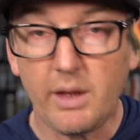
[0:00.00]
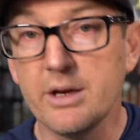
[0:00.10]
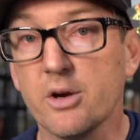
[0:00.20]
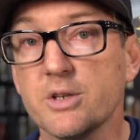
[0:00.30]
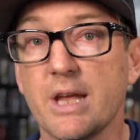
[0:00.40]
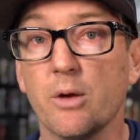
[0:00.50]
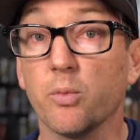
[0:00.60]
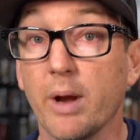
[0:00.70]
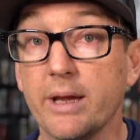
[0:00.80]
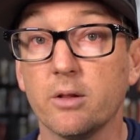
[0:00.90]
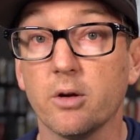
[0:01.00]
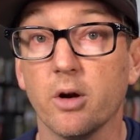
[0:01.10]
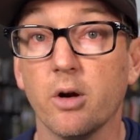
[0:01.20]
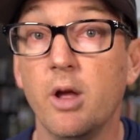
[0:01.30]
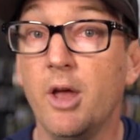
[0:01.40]
here is a
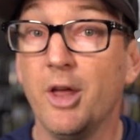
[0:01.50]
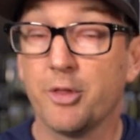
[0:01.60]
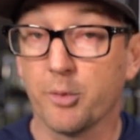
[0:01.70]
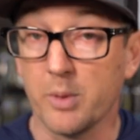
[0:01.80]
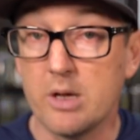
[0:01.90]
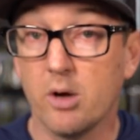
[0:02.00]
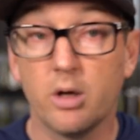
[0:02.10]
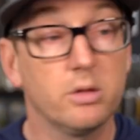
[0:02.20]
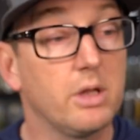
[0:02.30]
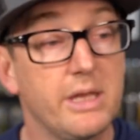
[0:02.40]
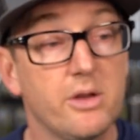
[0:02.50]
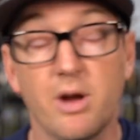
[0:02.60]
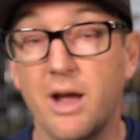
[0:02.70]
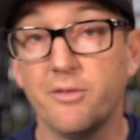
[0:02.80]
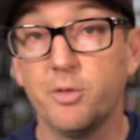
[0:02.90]
regular three hook Lucky
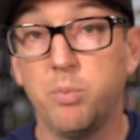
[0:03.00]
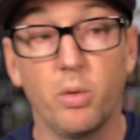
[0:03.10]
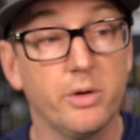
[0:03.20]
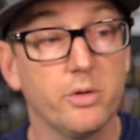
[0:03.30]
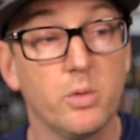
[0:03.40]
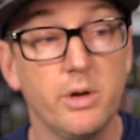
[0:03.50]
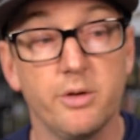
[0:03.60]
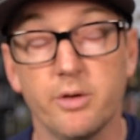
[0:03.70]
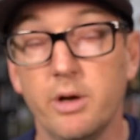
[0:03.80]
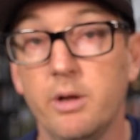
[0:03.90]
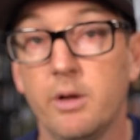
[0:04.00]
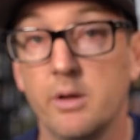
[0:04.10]
Craft Pointer 100